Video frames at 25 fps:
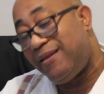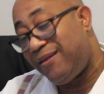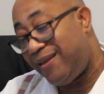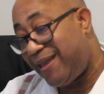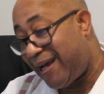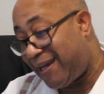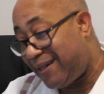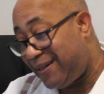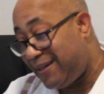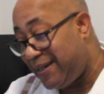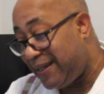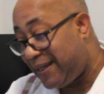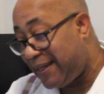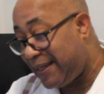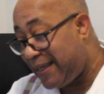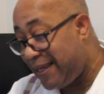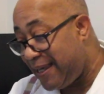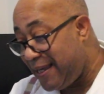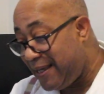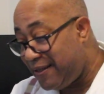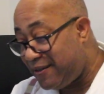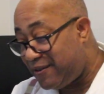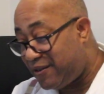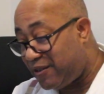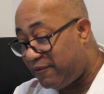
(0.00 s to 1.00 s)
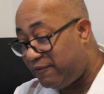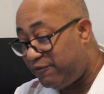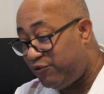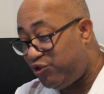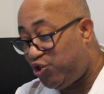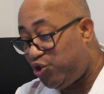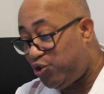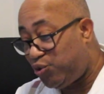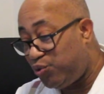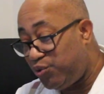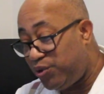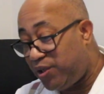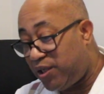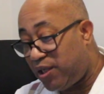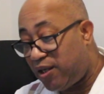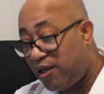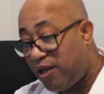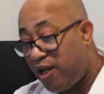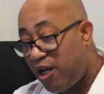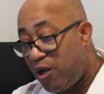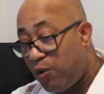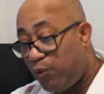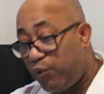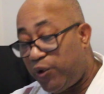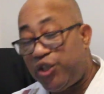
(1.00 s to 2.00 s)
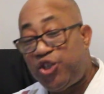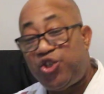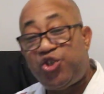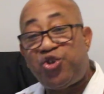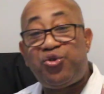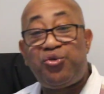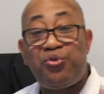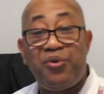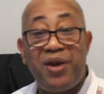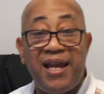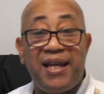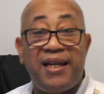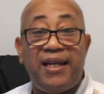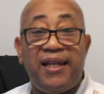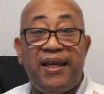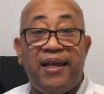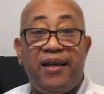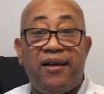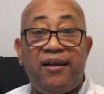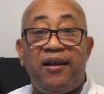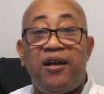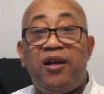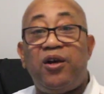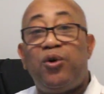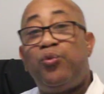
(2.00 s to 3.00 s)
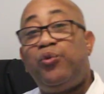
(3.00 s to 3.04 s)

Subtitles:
that the kings of Judah were trading